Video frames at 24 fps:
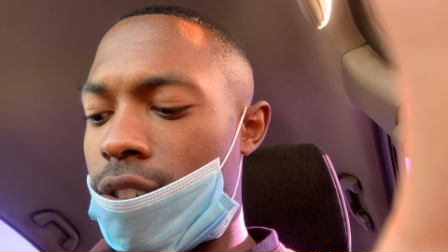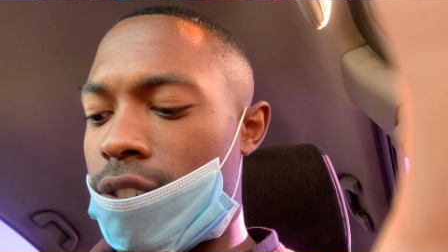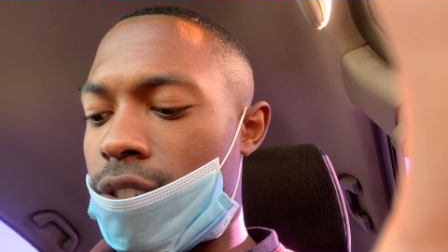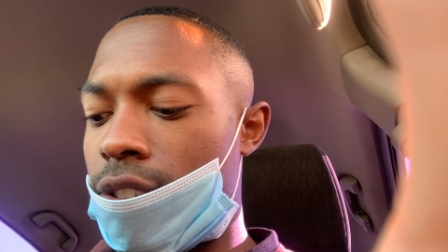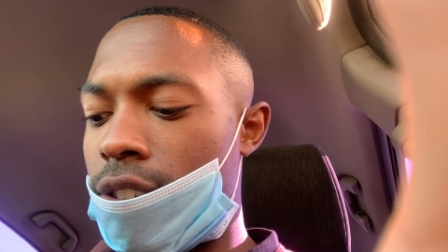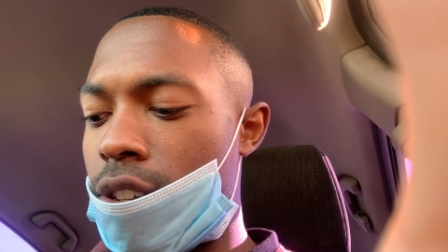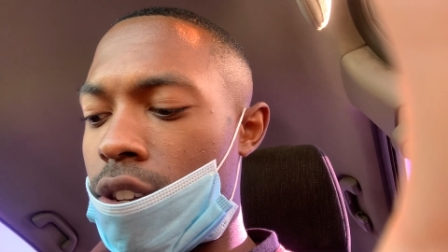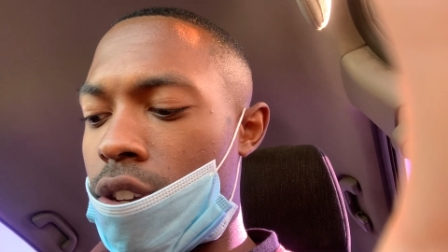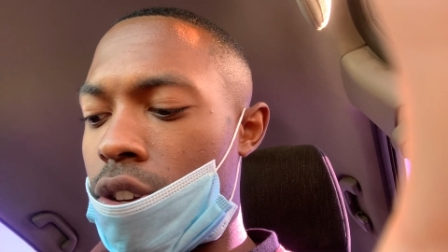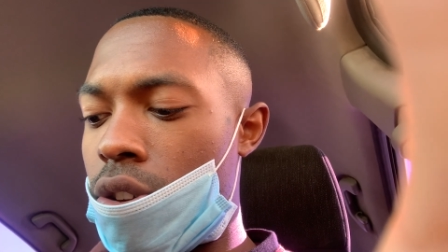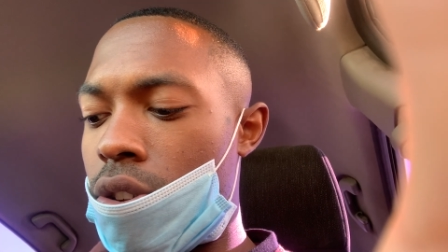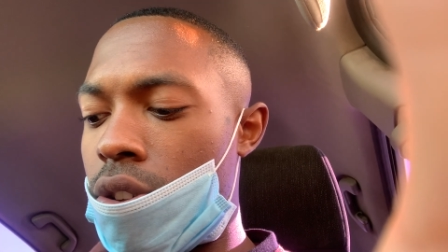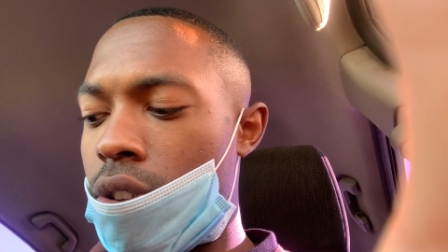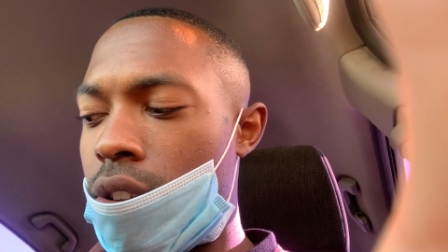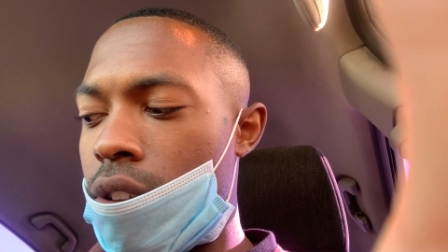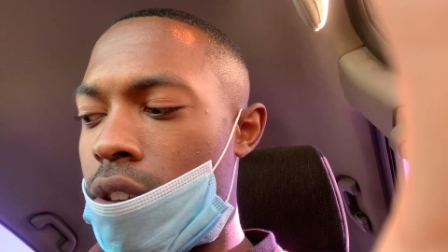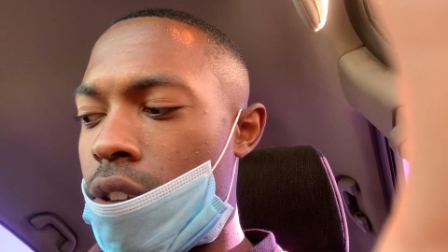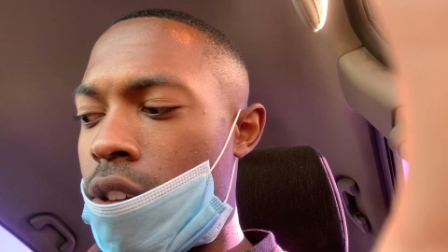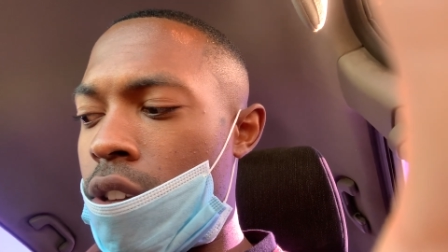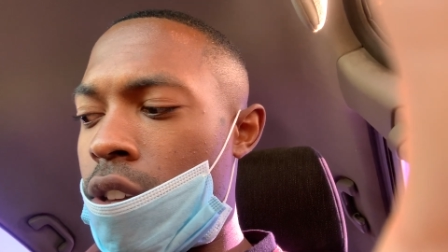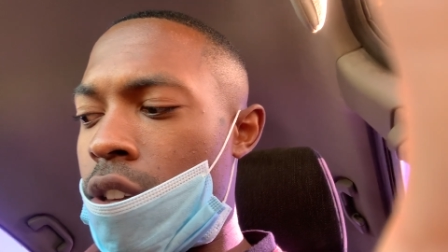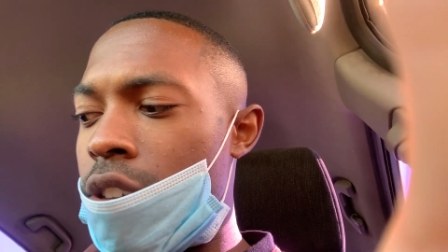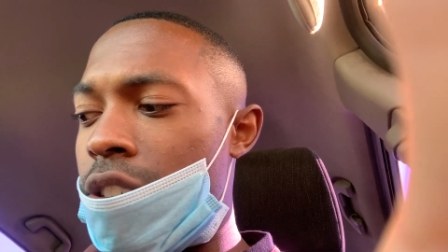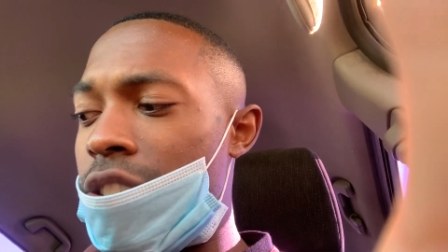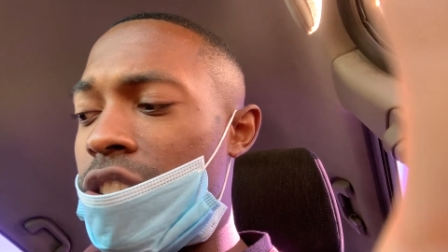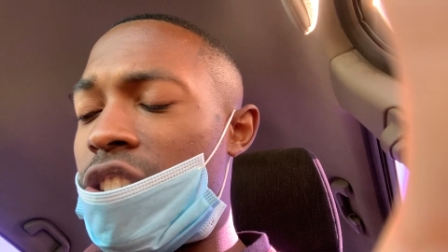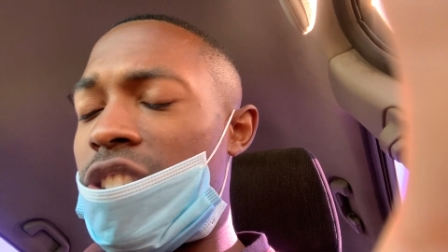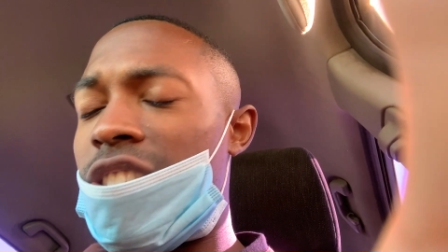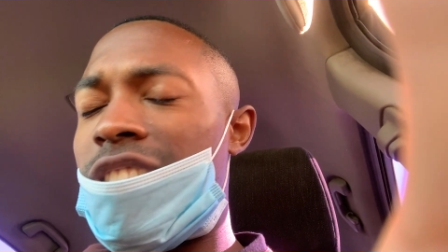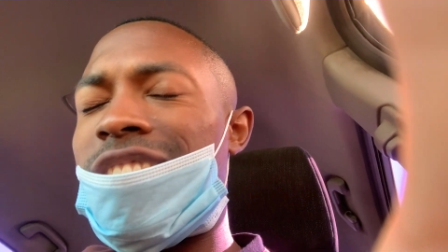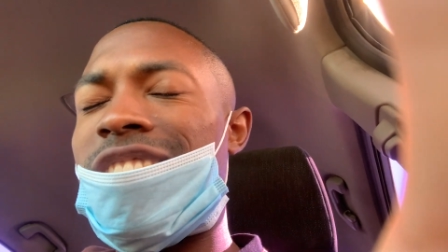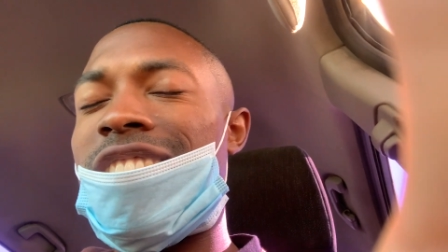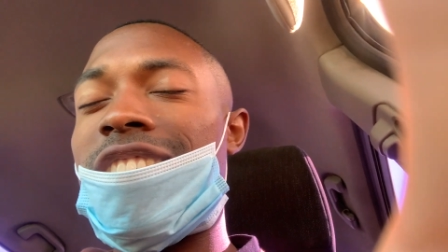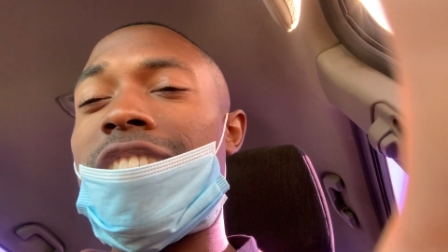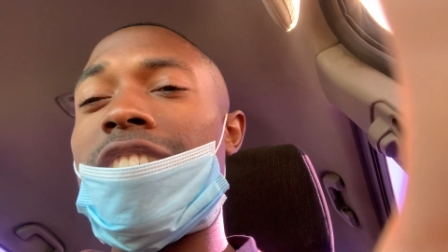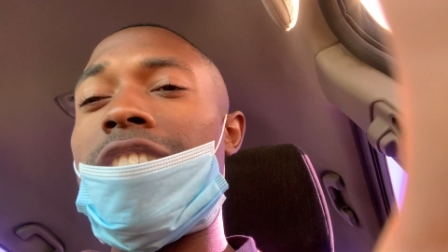so it's
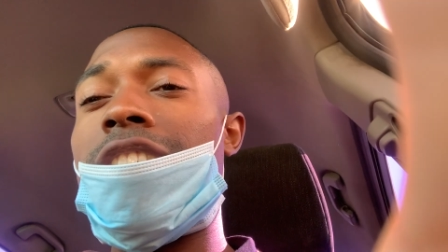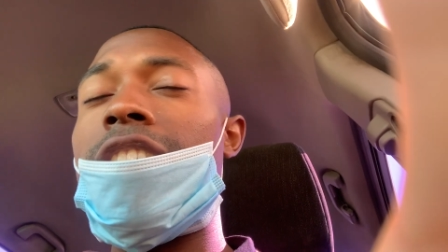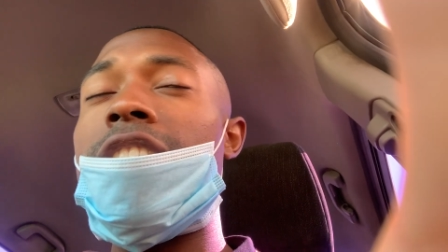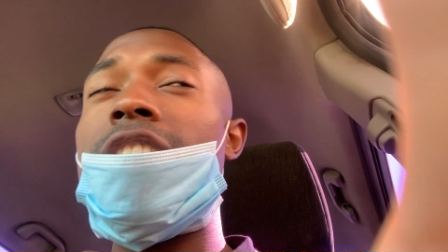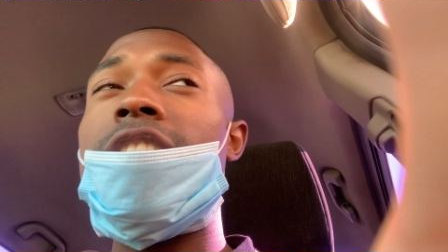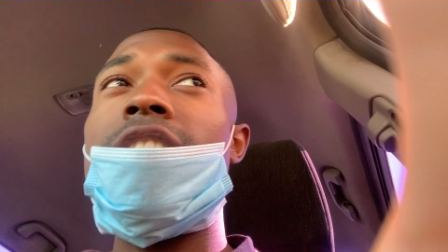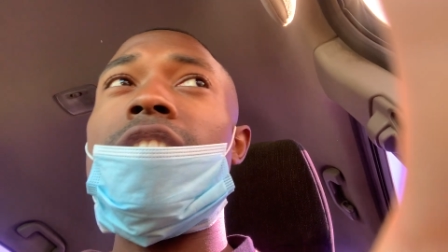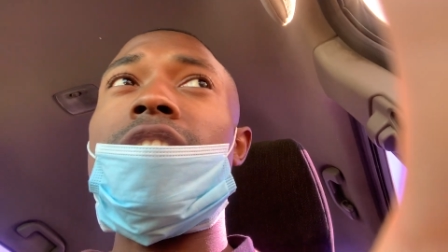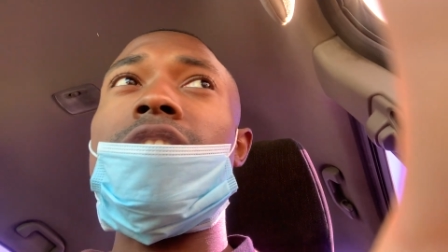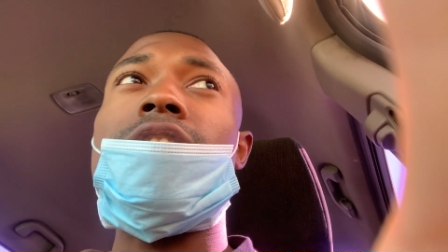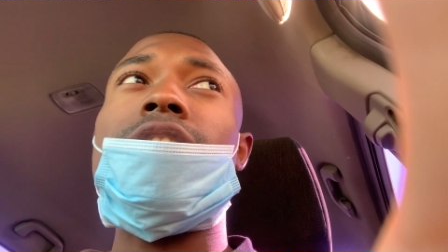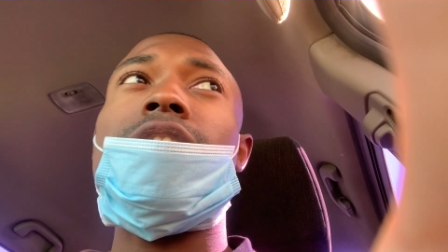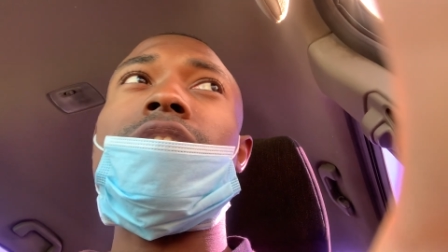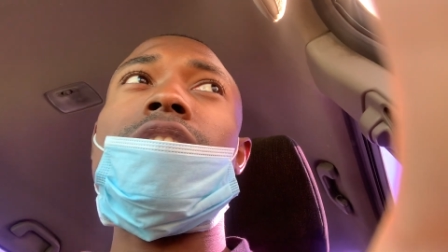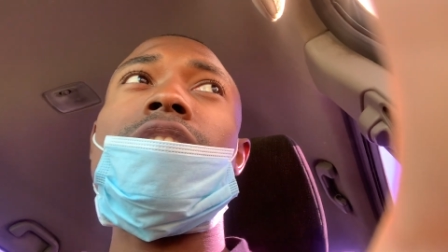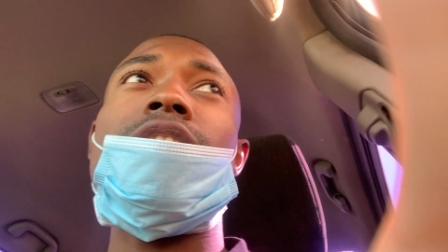just to cleanse.